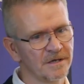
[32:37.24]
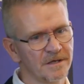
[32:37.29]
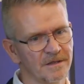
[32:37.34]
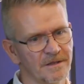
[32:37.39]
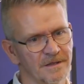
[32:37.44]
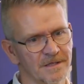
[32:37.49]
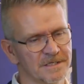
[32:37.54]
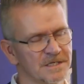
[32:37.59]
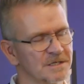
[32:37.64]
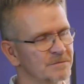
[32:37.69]

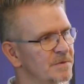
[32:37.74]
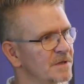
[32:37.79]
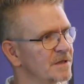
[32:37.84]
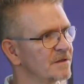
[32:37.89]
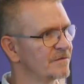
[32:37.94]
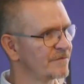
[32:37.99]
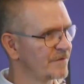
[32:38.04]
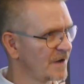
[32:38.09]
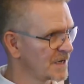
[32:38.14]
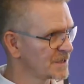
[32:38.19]
This has been
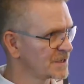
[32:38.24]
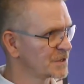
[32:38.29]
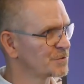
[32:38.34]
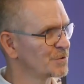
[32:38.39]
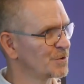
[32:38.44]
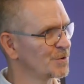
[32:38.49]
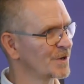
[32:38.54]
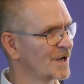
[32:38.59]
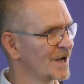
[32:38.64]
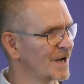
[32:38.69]
the fastest
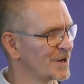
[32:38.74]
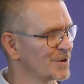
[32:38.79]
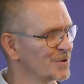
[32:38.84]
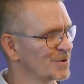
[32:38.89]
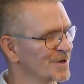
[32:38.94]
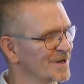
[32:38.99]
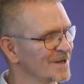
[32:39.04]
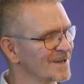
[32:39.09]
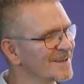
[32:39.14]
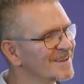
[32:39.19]
growing
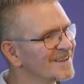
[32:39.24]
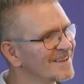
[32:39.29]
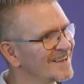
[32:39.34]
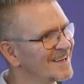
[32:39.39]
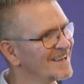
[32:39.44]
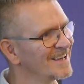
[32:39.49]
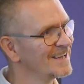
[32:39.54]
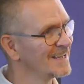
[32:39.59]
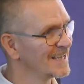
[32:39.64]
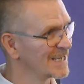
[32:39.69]
category,
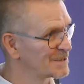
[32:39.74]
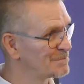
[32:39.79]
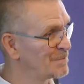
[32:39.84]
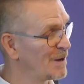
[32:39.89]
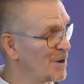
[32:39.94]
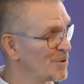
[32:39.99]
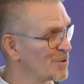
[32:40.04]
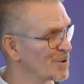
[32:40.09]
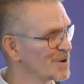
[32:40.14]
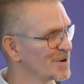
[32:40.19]
is
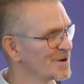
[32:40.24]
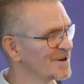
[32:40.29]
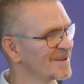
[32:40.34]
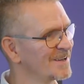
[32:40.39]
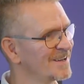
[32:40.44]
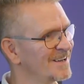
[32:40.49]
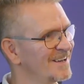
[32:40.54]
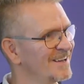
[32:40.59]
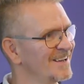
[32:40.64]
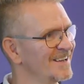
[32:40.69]
power,
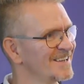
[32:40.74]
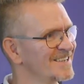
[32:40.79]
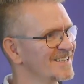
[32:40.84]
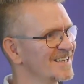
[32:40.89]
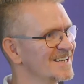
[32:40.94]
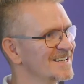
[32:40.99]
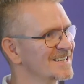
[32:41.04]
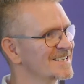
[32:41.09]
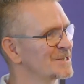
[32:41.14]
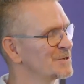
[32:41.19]

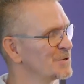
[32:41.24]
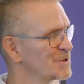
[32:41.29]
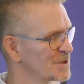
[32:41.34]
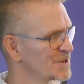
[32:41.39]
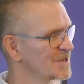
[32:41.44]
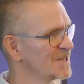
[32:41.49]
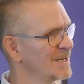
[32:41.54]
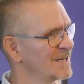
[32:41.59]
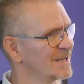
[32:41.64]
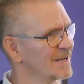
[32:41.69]
since
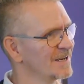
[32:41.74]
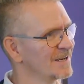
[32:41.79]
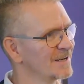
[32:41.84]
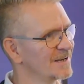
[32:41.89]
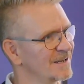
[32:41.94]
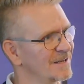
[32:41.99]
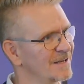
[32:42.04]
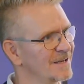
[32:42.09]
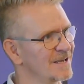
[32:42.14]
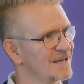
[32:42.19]
2010.
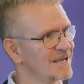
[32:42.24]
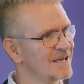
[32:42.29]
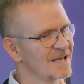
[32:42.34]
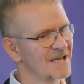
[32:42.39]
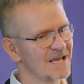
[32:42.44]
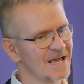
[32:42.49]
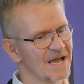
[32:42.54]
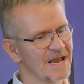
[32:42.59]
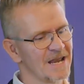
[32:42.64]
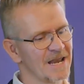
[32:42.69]

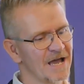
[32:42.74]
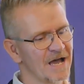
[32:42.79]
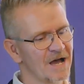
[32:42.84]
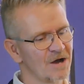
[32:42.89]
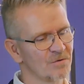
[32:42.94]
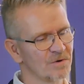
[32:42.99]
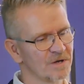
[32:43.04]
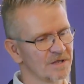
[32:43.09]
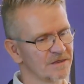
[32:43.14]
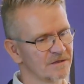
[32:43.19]
And
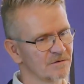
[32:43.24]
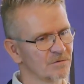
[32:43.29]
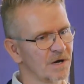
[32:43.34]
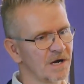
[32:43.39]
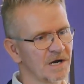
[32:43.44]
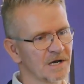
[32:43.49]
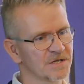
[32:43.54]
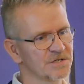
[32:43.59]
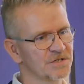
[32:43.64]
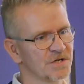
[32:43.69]
now with
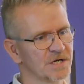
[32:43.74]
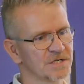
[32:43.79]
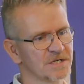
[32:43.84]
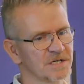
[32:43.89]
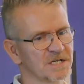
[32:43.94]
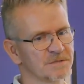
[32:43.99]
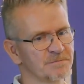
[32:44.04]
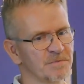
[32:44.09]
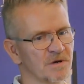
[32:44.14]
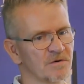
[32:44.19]
wireless charging
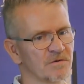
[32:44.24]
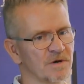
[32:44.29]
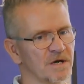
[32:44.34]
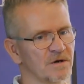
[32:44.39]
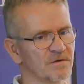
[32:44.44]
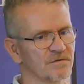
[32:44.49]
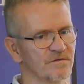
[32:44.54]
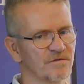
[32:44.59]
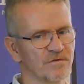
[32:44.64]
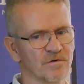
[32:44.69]
has been
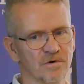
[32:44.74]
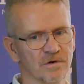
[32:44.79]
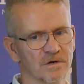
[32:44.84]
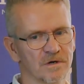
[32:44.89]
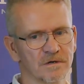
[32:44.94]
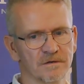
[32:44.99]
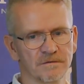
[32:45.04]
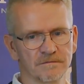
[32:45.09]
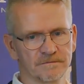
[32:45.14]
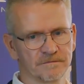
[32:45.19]
around
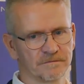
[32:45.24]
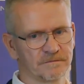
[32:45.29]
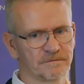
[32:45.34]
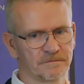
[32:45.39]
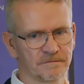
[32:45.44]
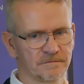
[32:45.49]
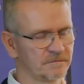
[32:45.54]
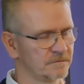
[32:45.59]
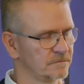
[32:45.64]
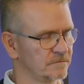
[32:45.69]
for
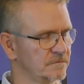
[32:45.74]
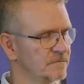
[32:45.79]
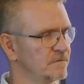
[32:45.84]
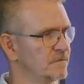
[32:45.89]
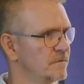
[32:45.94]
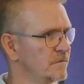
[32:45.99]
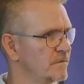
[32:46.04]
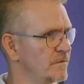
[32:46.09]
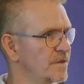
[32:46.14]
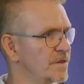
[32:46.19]

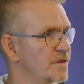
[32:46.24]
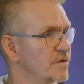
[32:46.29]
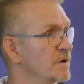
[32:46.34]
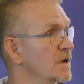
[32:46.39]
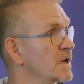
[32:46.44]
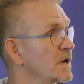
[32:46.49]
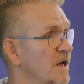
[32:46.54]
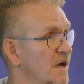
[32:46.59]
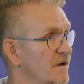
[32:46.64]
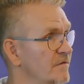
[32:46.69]

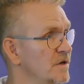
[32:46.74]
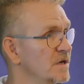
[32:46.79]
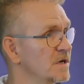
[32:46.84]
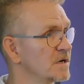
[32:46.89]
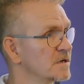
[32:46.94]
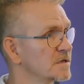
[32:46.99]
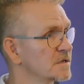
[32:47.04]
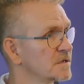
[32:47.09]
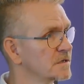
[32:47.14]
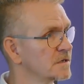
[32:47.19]
3.5
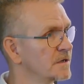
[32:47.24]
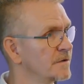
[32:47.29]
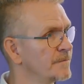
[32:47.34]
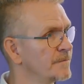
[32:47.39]
years.